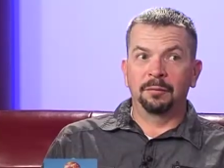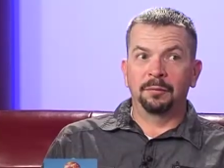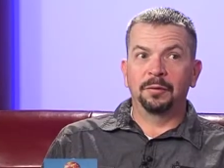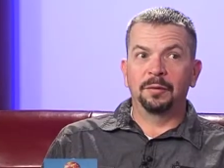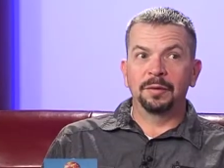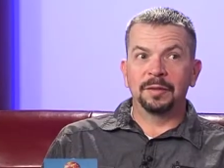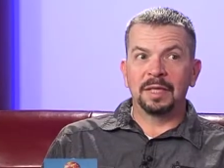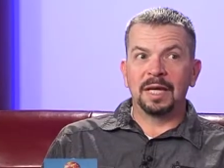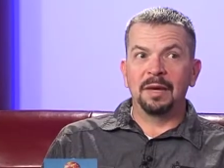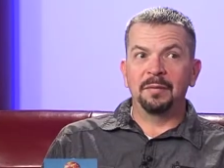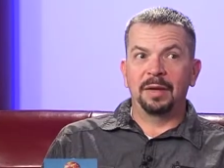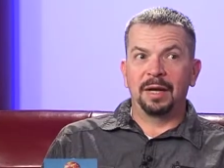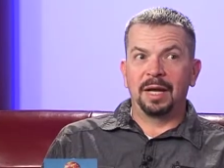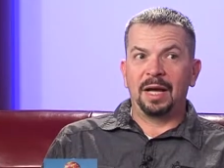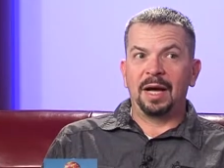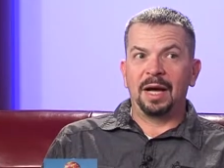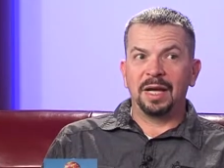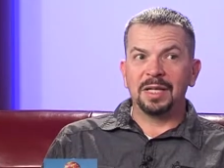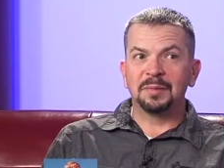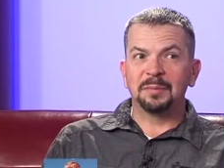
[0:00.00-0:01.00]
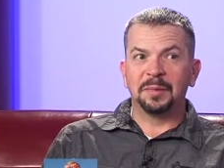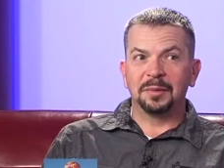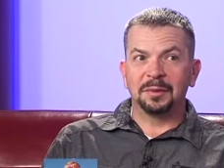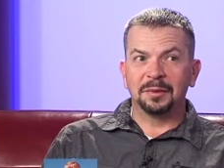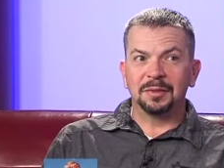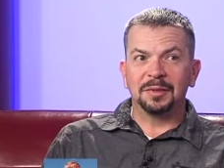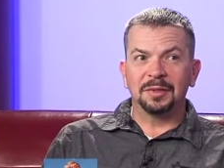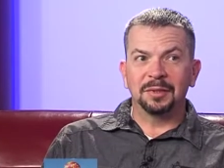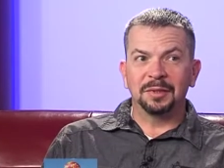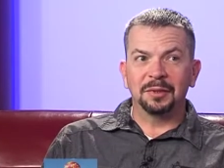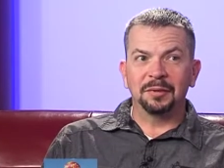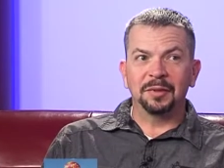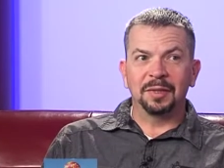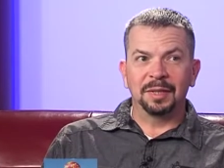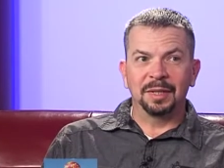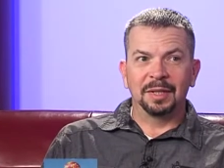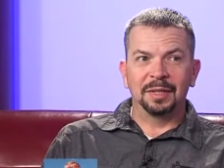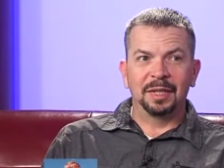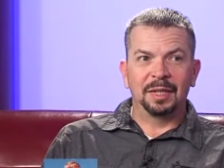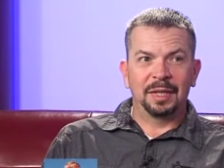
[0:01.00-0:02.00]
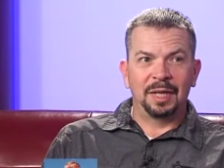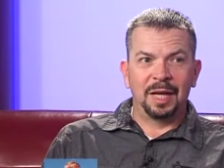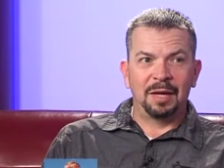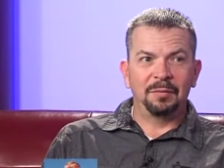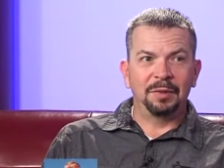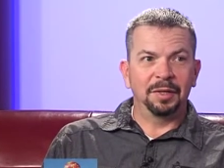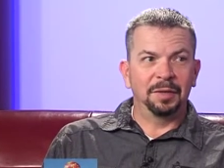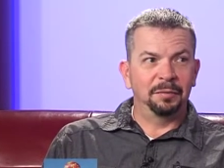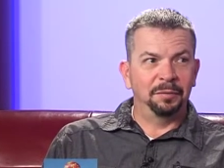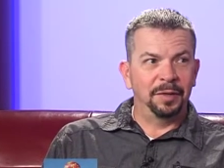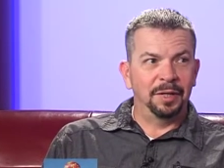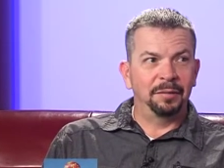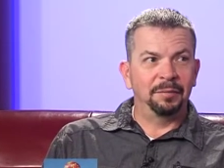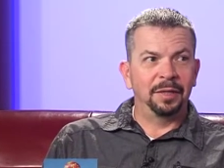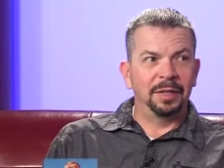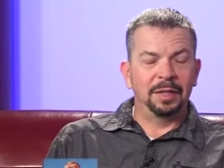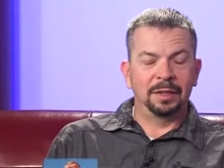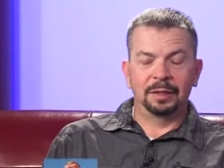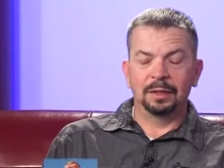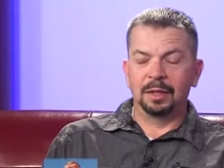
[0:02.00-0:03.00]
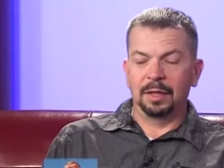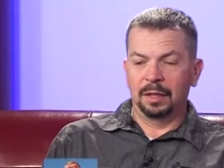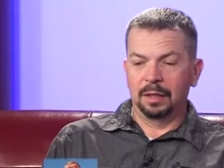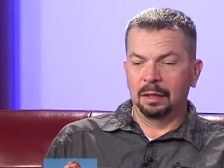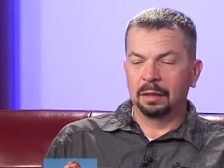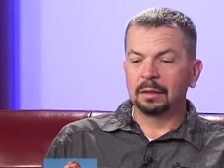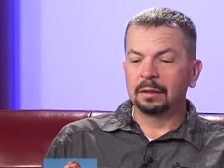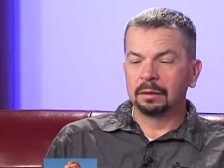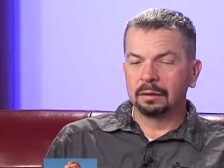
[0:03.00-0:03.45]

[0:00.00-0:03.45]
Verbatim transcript: full time at a hospital too, and, and having a family. It, yeah,